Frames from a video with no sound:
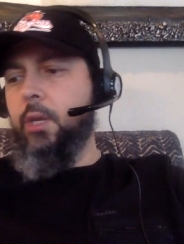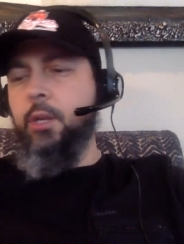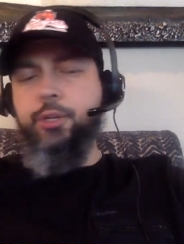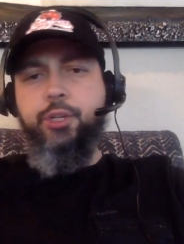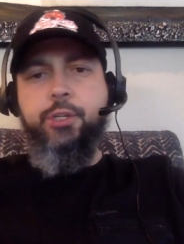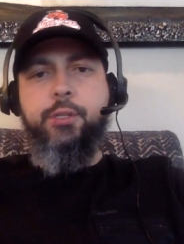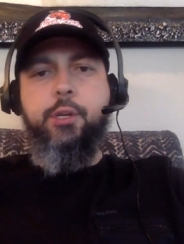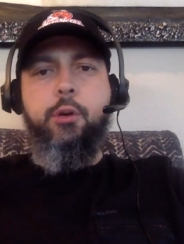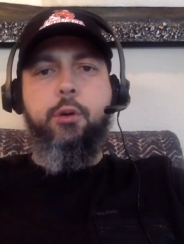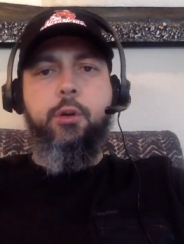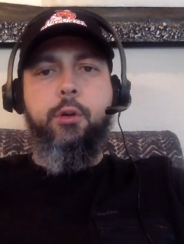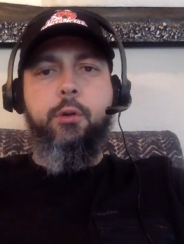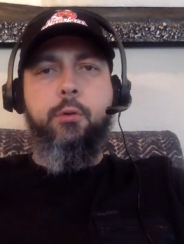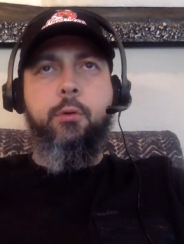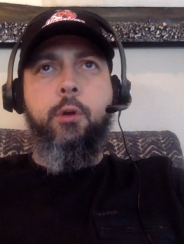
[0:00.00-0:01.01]
just go
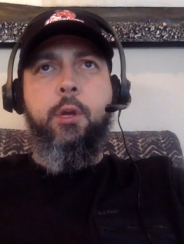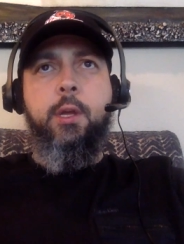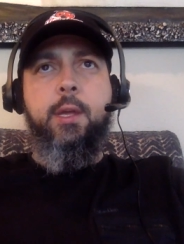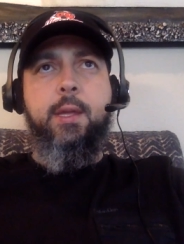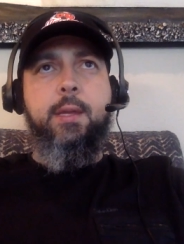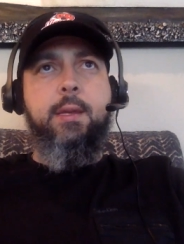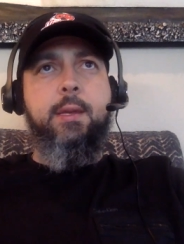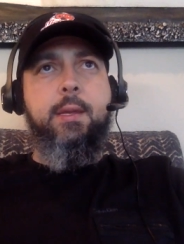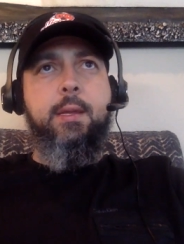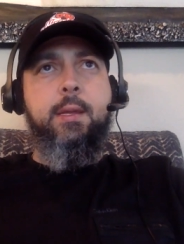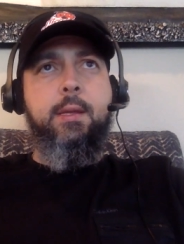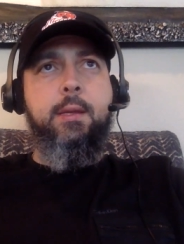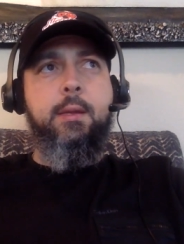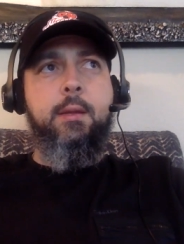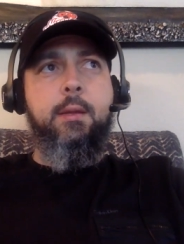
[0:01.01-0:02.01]
to
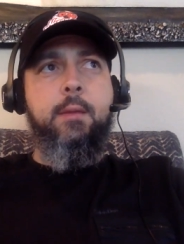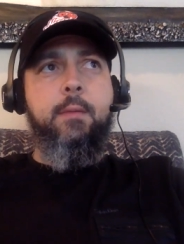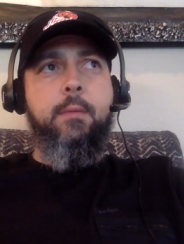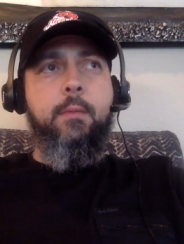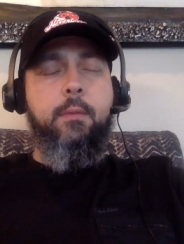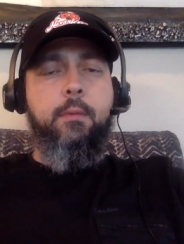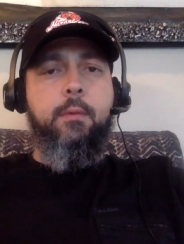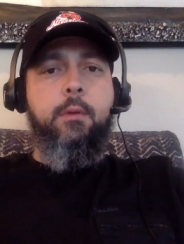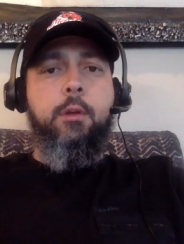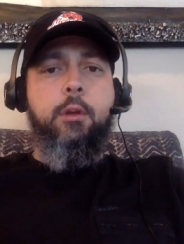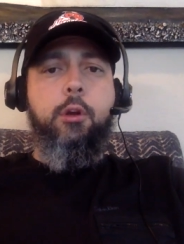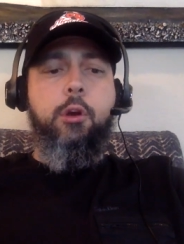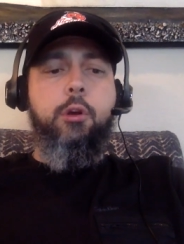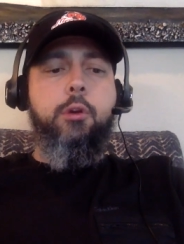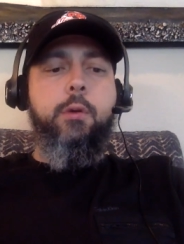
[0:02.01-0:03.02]
Indeed,
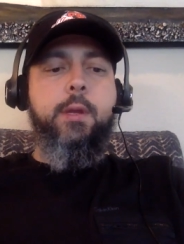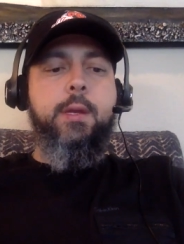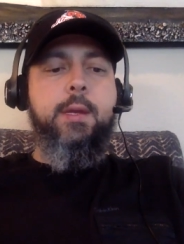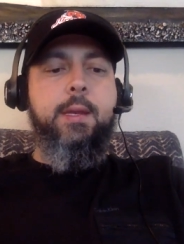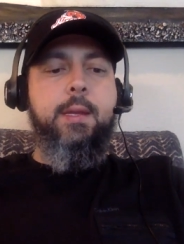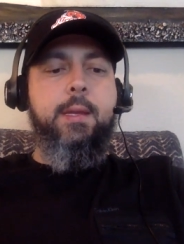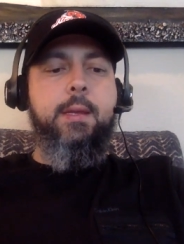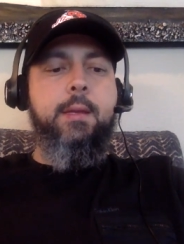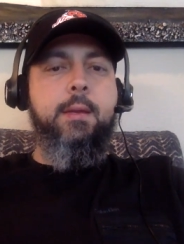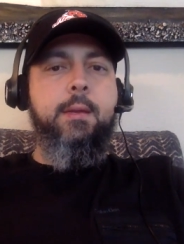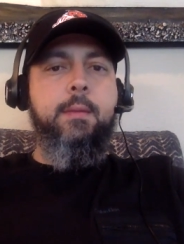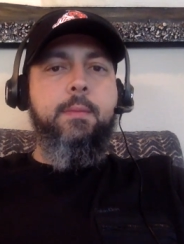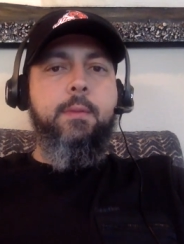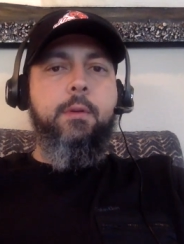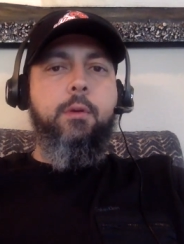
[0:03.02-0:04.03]
go to Indeed
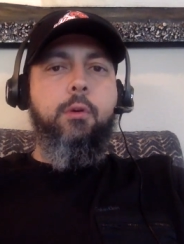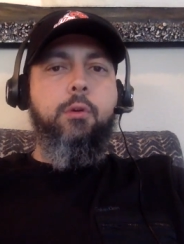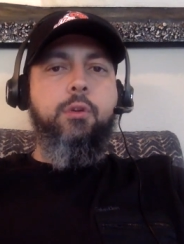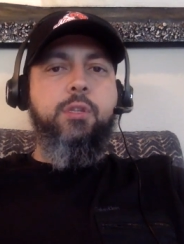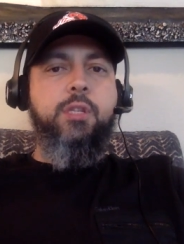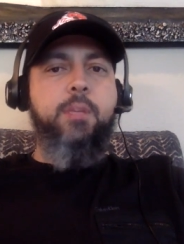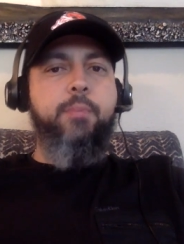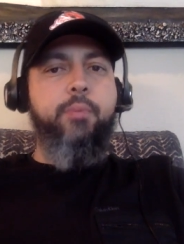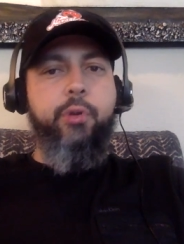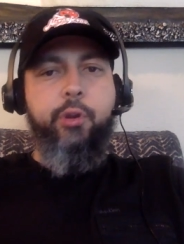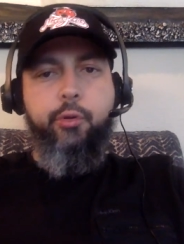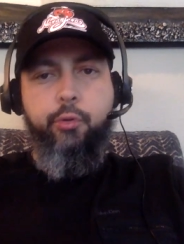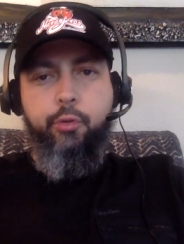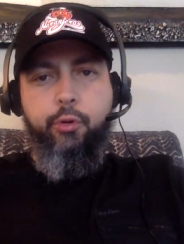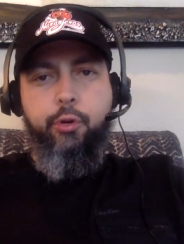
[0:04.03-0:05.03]
or
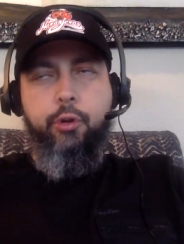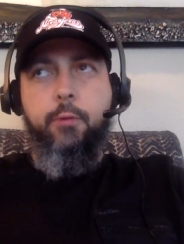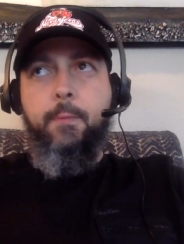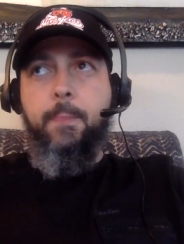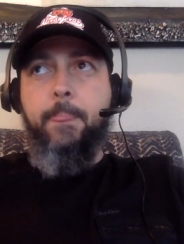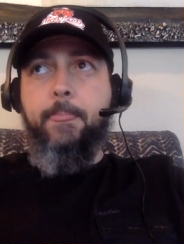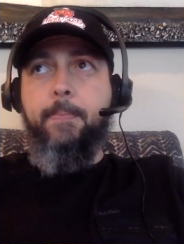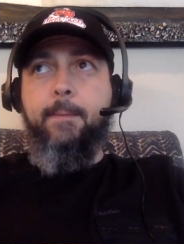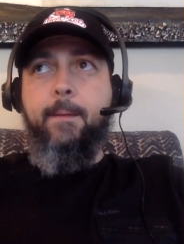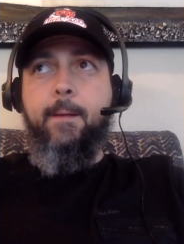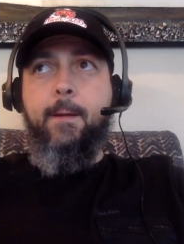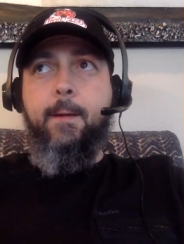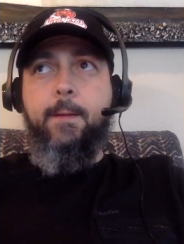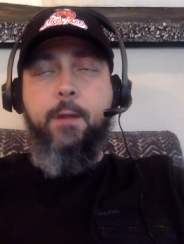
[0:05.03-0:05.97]
ZipRecruiter. Uh,